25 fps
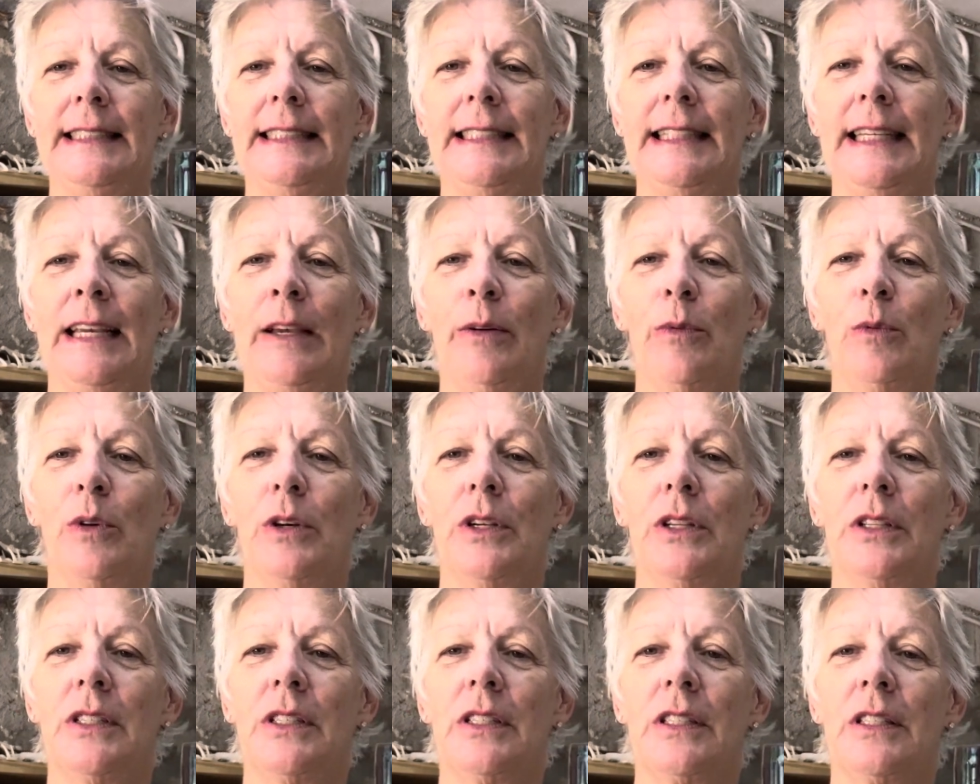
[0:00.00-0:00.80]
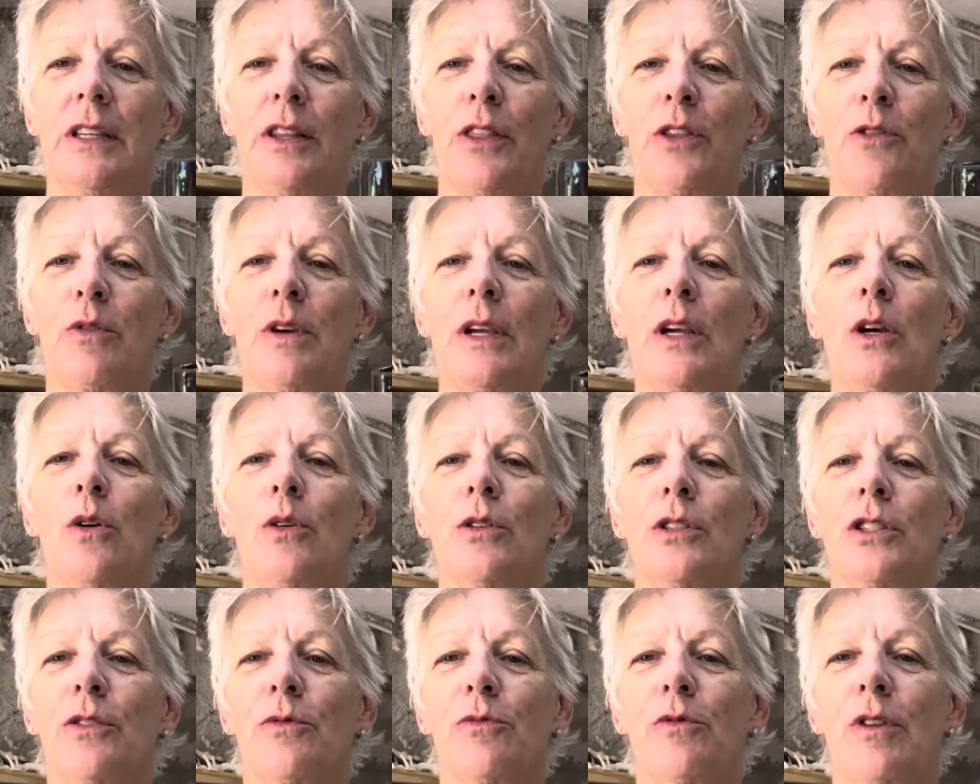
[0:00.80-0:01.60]
it was 3
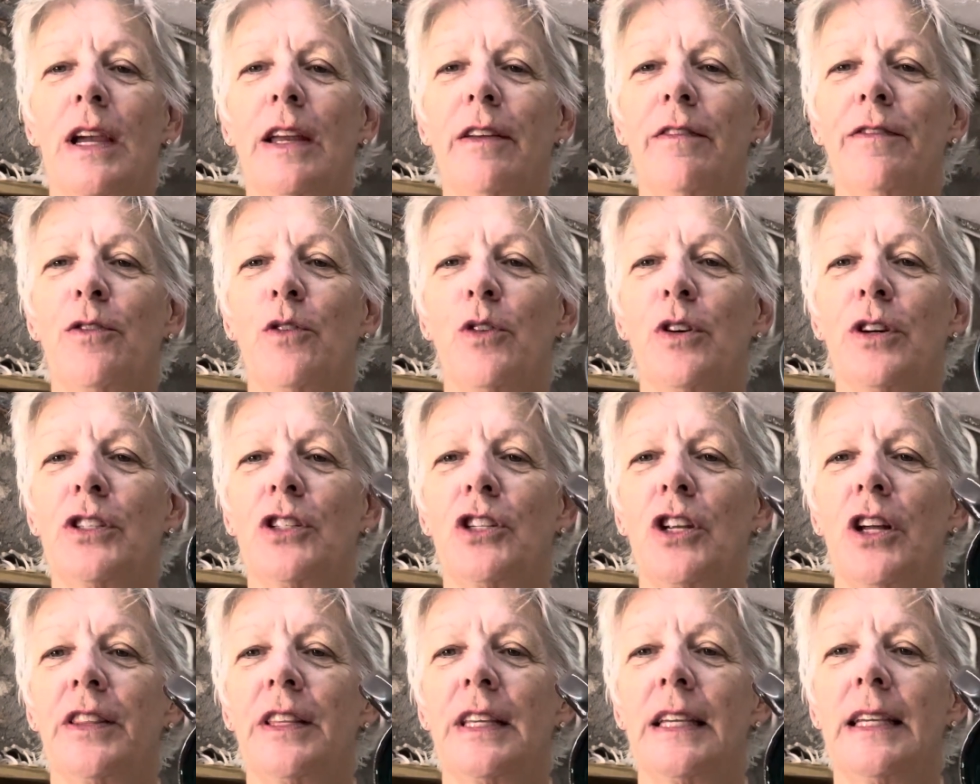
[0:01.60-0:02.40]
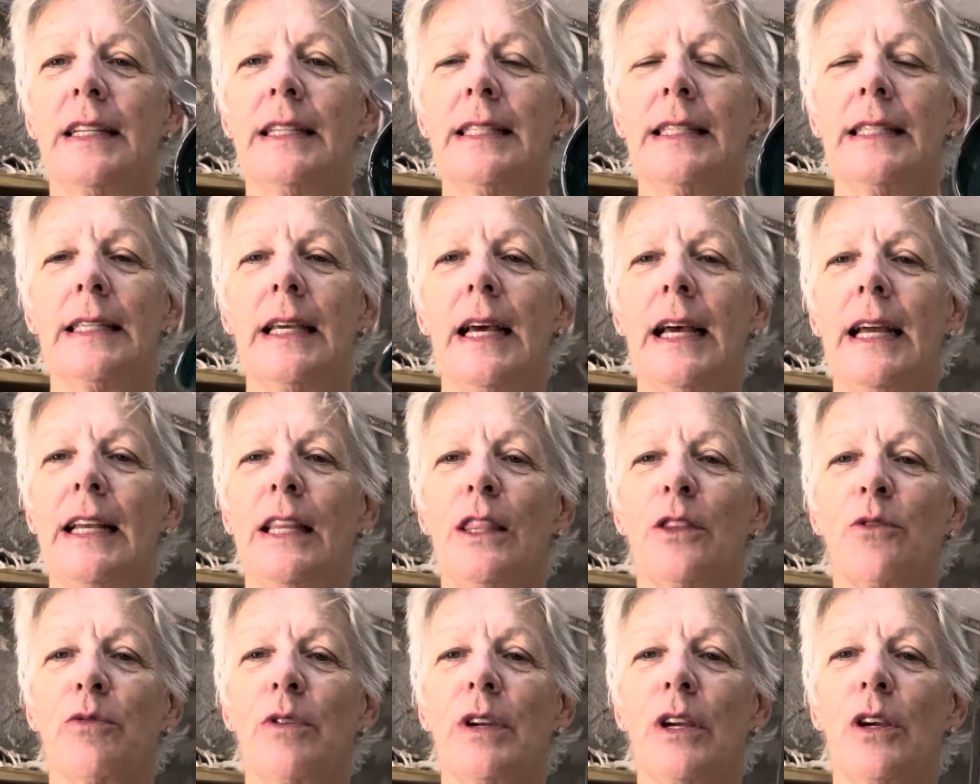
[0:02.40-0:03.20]
coats of rainforest on the inside,
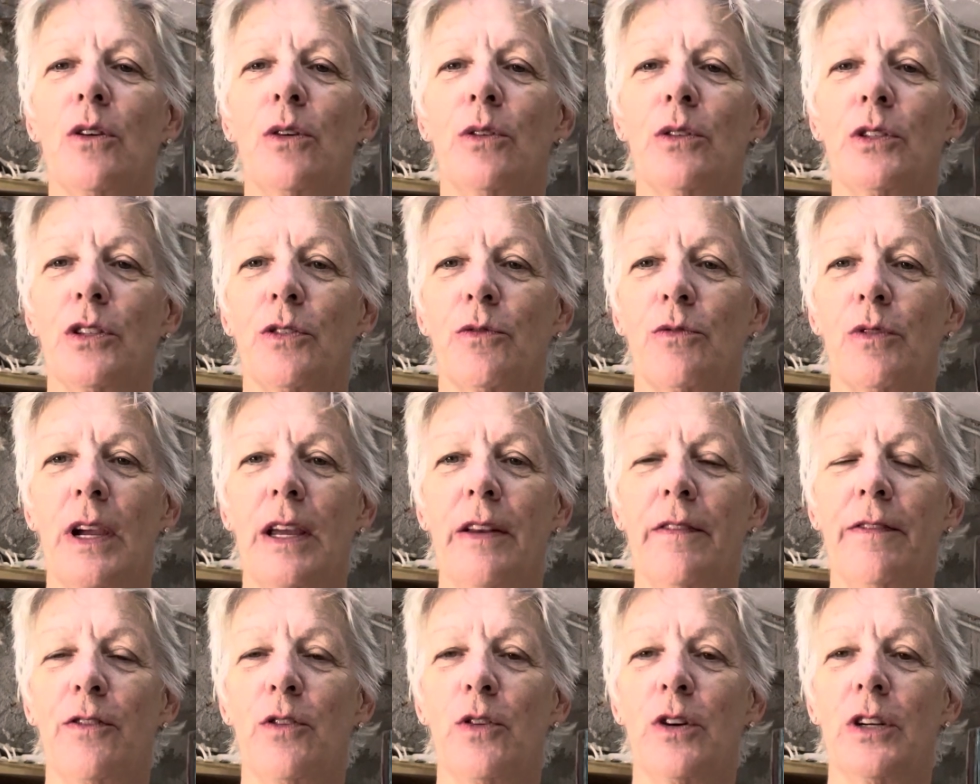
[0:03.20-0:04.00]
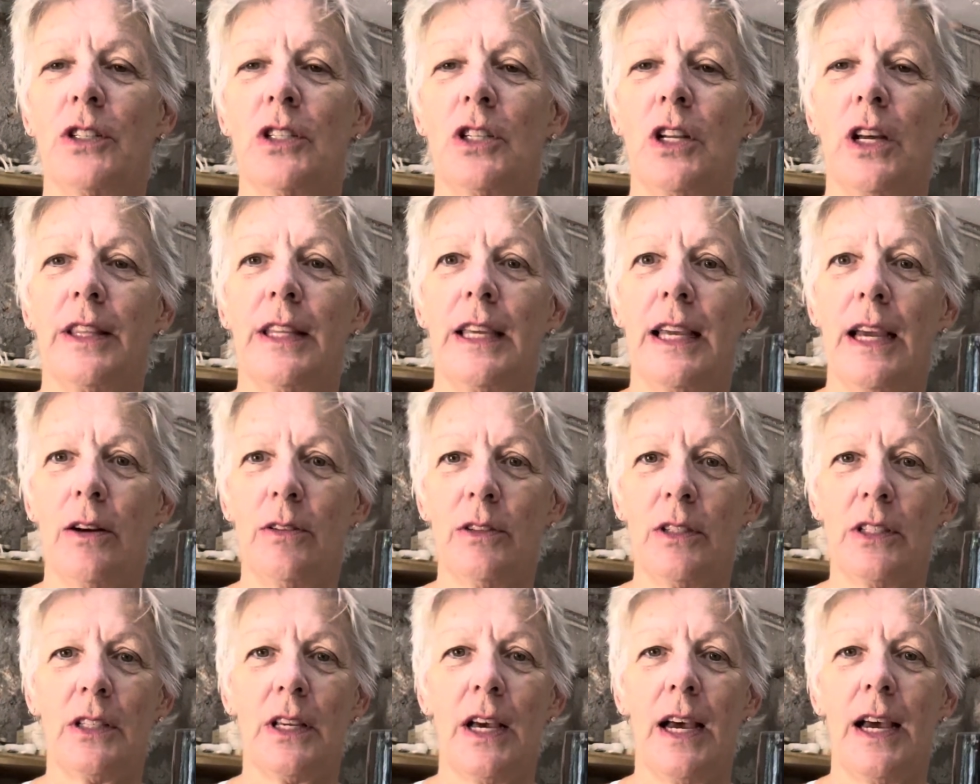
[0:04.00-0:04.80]
3 coats of rainforest on the
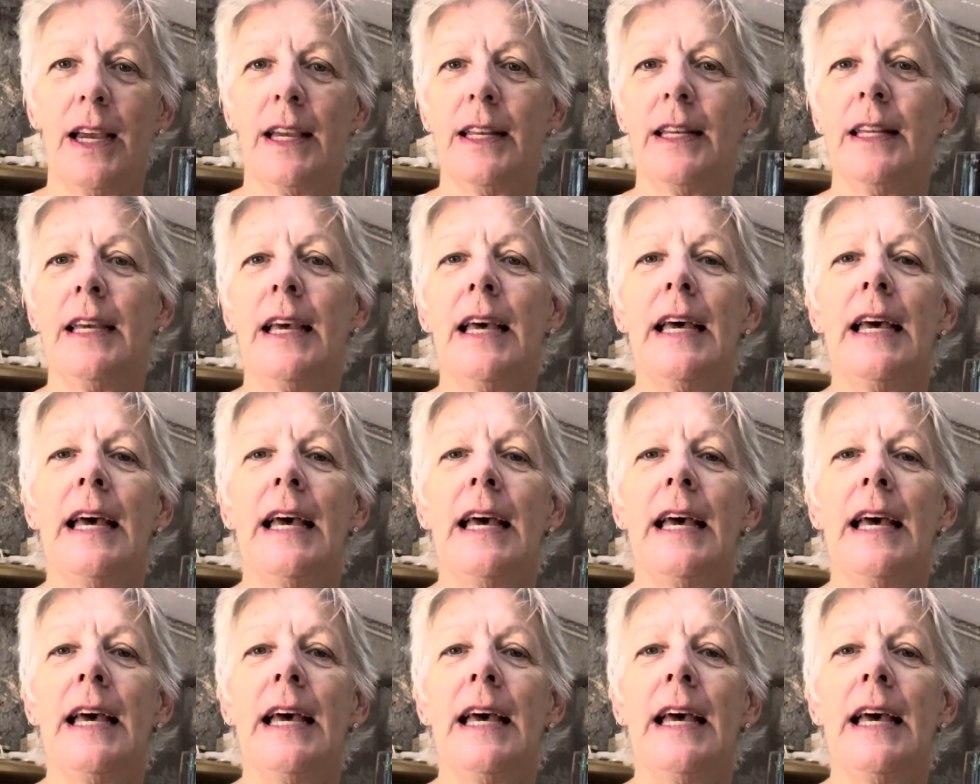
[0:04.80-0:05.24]
outside,